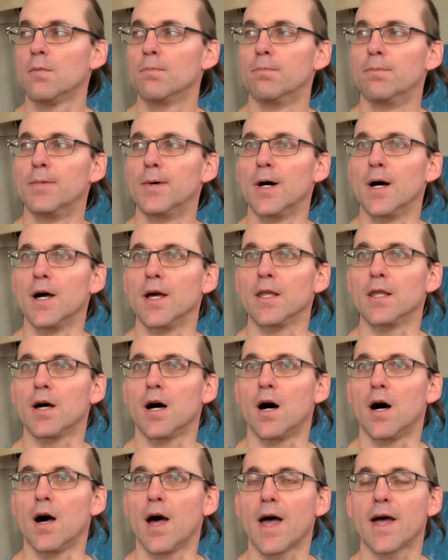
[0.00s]
But
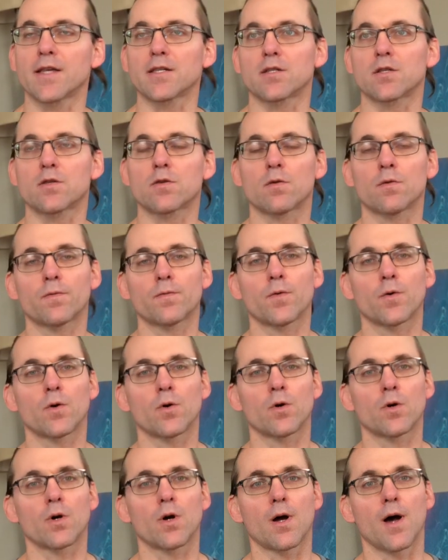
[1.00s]
as a
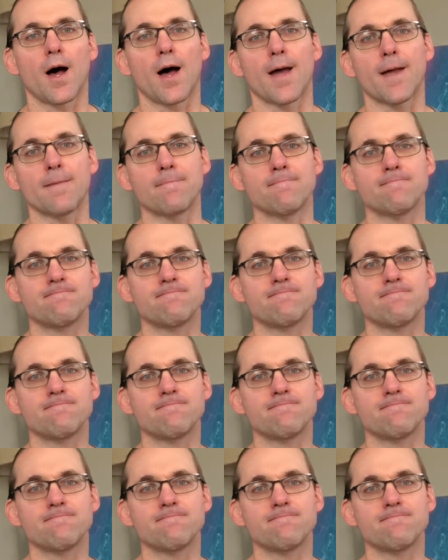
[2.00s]
surfer, I